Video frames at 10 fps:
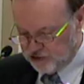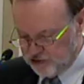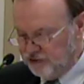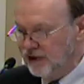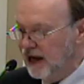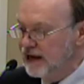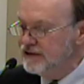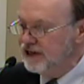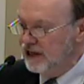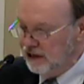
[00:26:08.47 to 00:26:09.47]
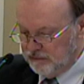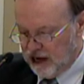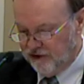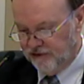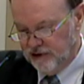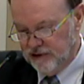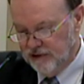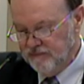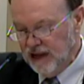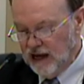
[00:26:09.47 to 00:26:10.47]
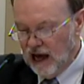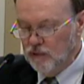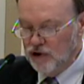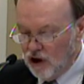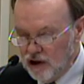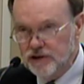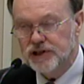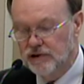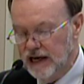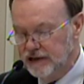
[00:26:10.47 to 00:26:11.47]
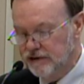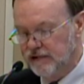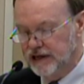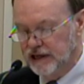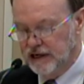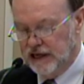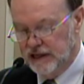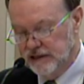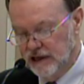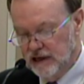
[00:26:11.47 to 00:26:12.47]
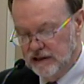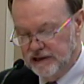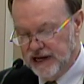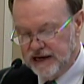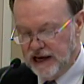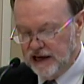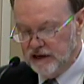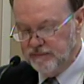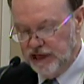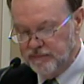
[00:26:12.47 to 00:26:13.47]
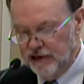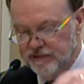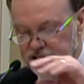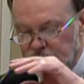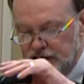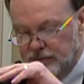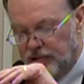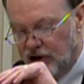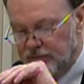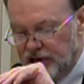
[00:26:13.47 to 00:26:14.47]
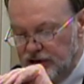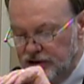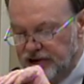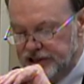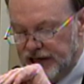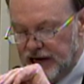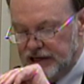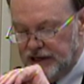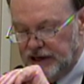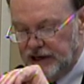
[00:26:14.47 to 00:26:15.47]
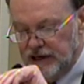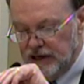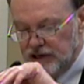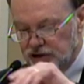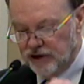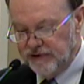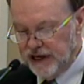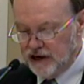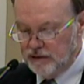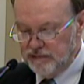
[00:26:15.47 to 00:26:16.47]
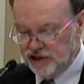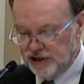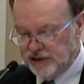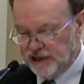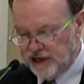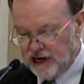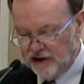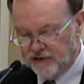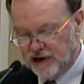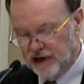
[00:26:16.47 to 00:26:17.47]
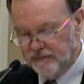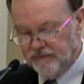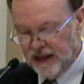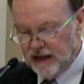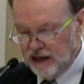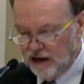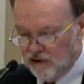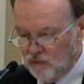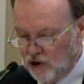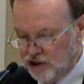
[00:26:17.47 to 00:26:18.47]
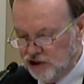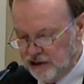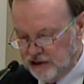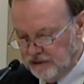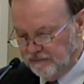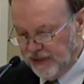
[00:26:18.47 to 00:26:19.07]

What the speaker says: truly a team effort. I would also like to recognize the dedicated people of the State Department and USAID serving at our missions in Africa here in Washington.